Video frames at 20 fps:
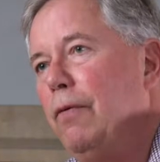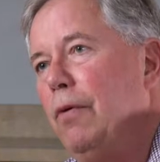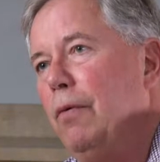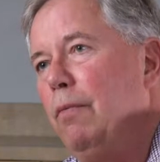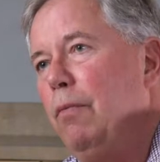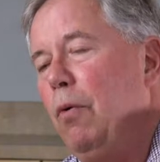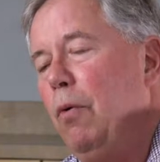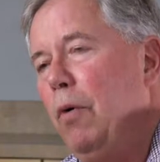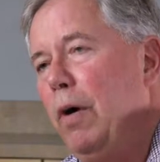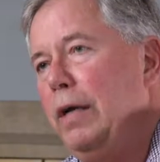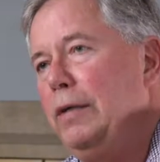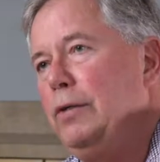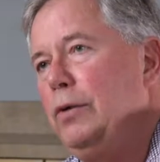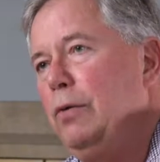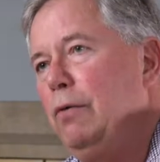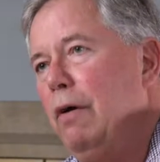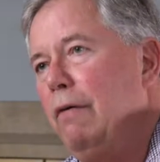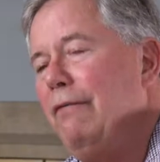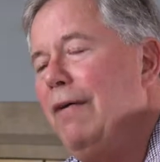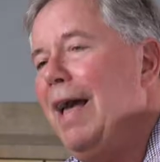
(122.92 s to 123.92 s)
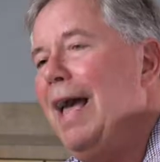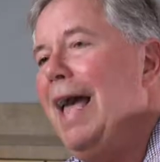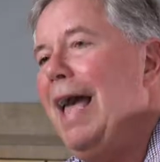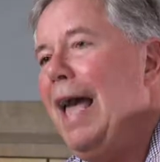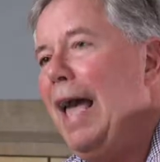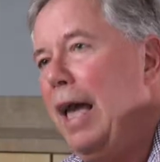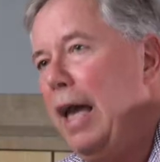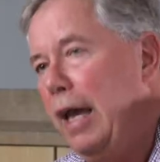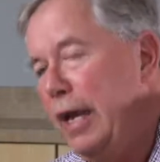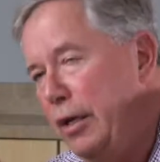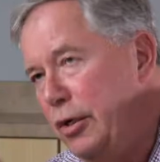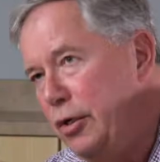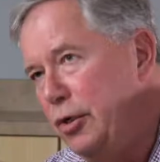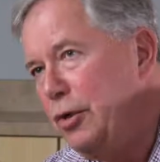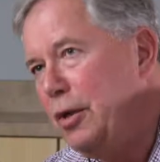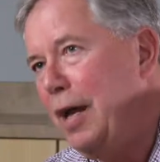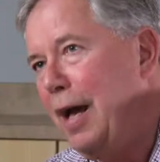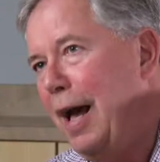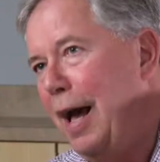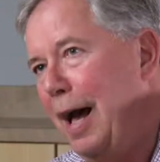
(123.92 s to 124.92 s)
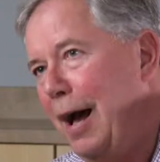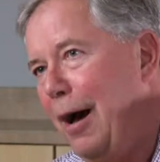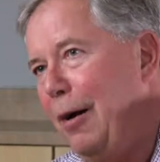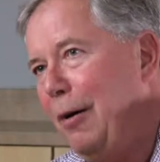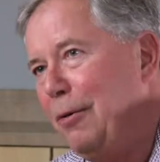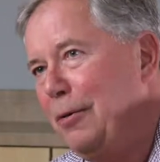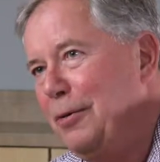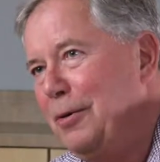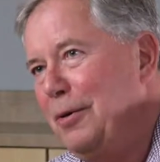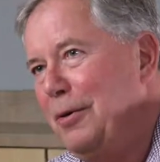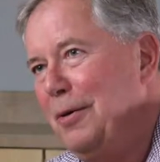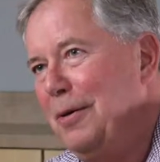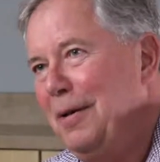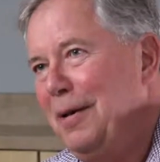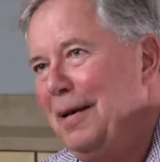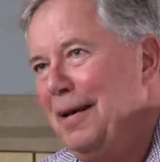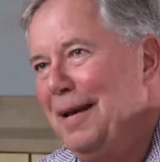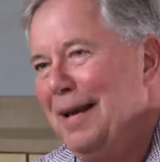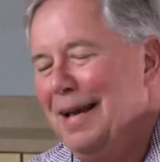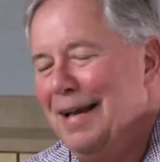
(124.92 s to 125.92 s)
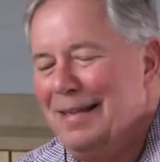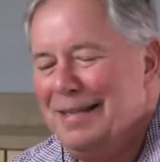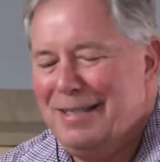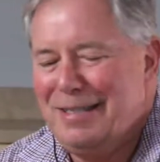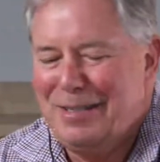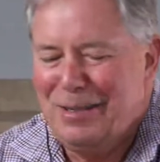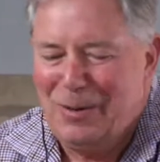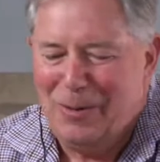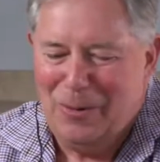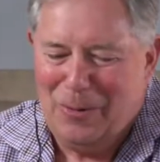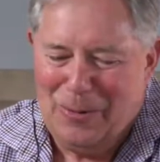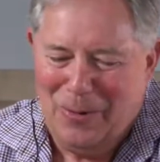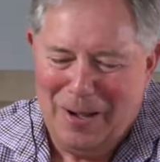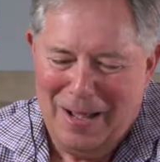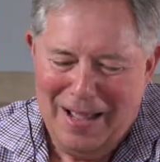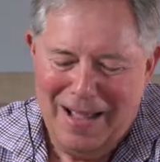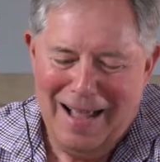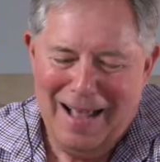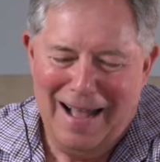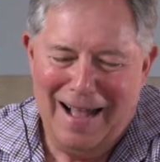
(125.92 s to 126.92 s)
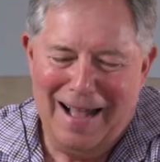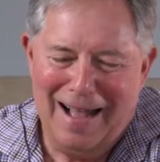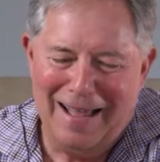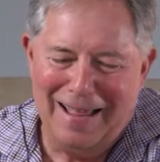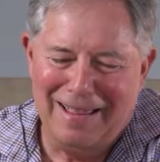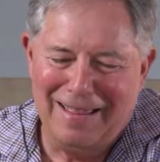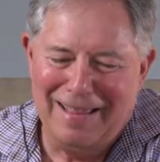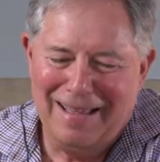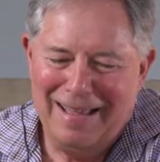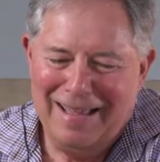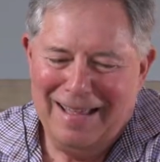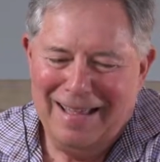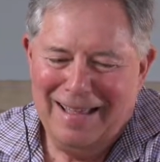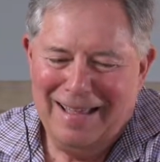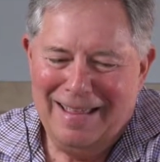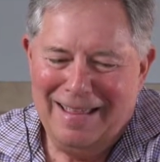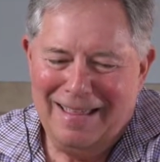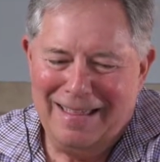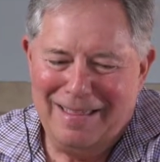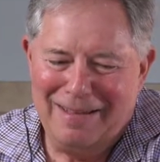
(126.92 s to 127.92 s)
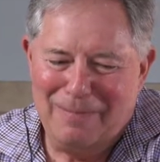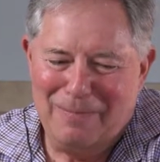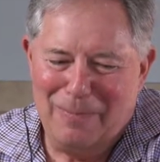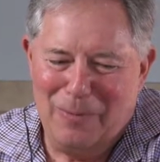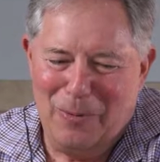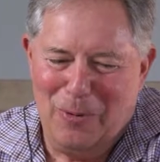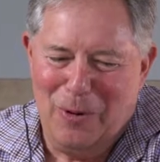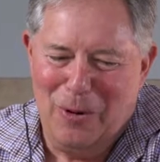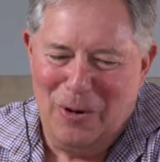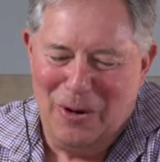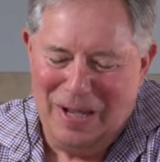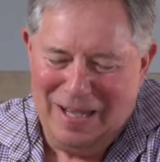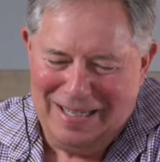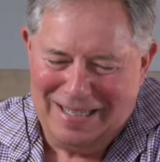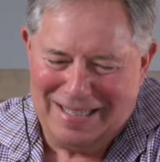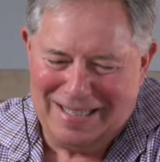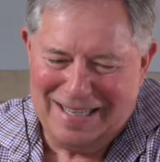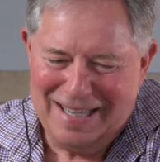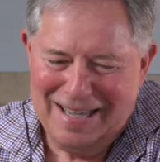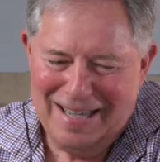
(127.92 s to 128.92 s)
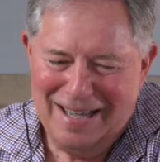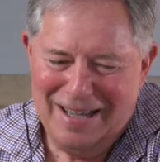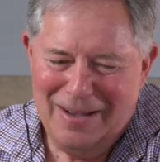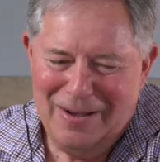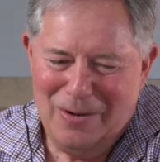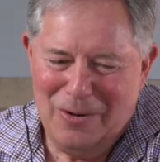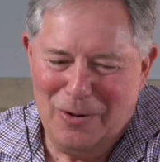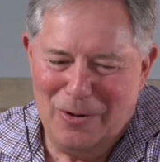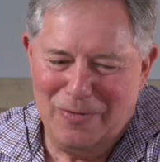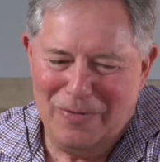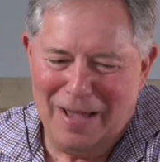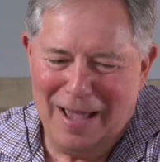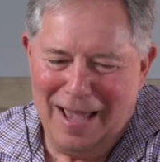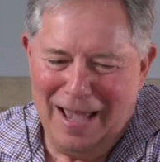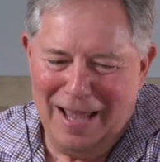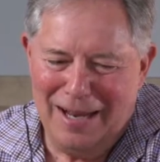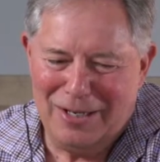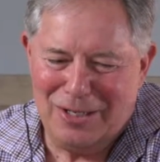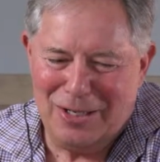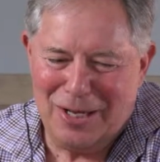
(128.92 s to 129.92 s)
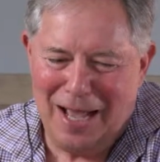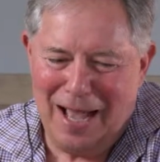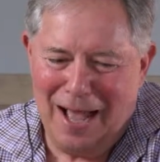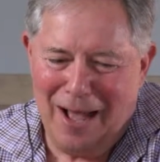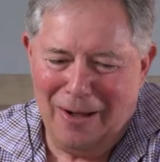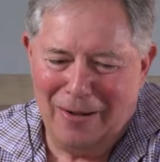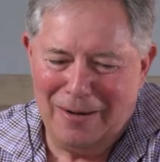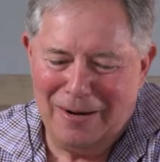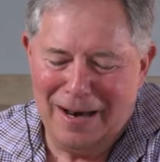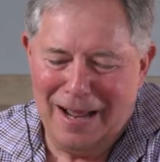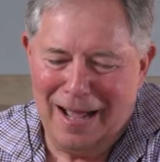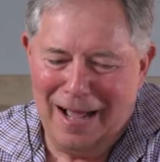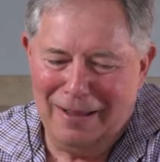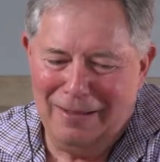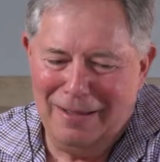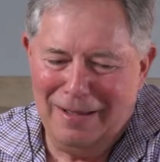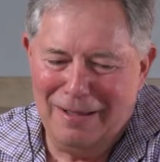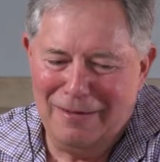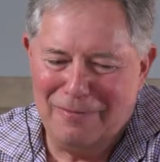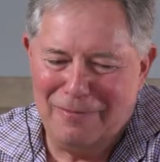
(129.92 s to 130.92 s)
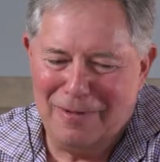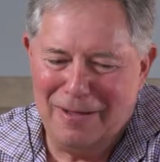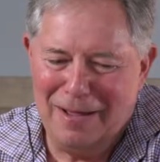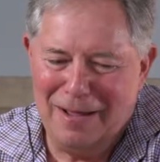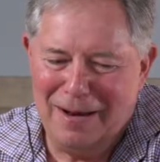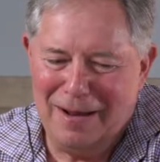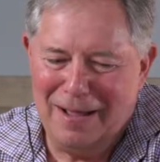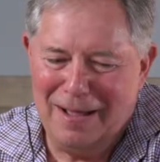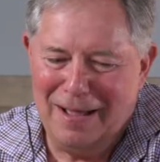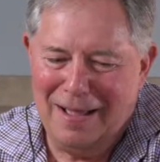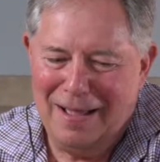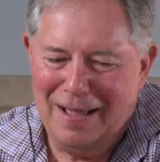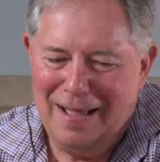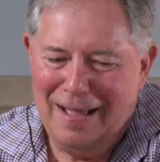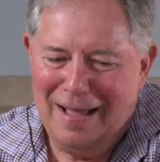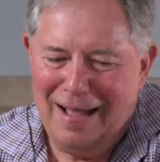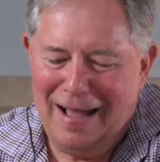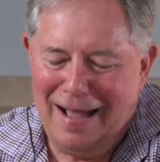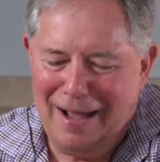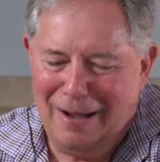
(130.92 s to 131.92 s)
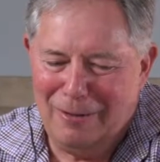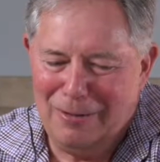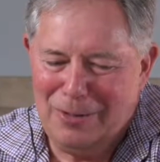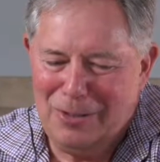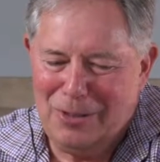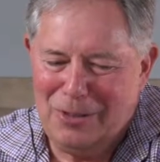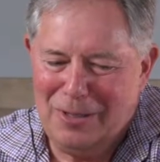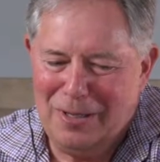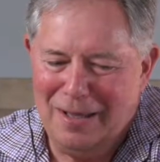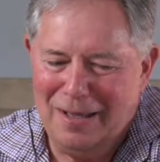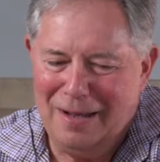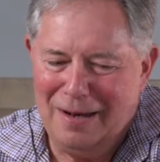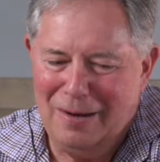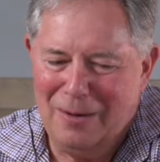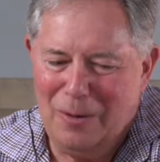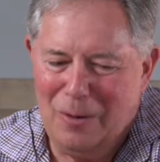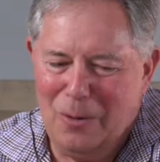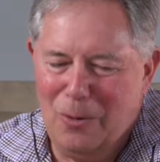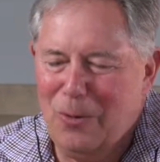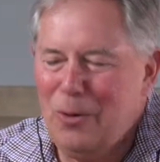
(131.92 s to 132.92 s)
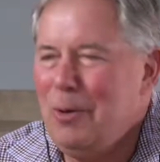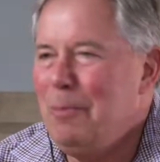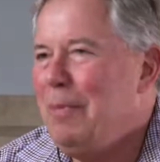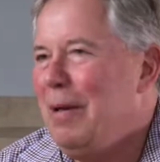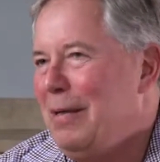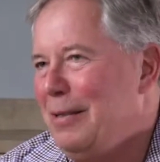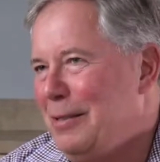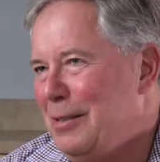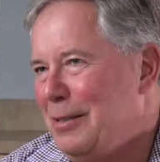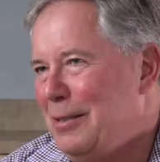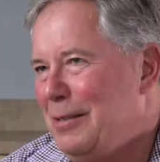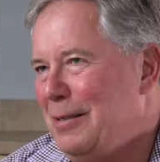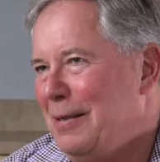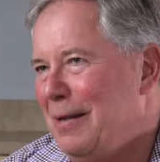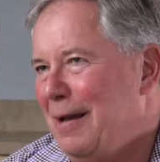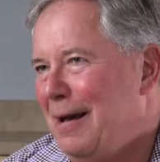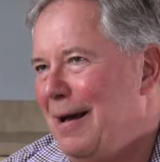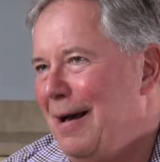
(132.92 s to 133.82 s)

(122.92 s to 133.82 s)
the boys who have aged out. And so the boys who have aged out now live in a house in Okemos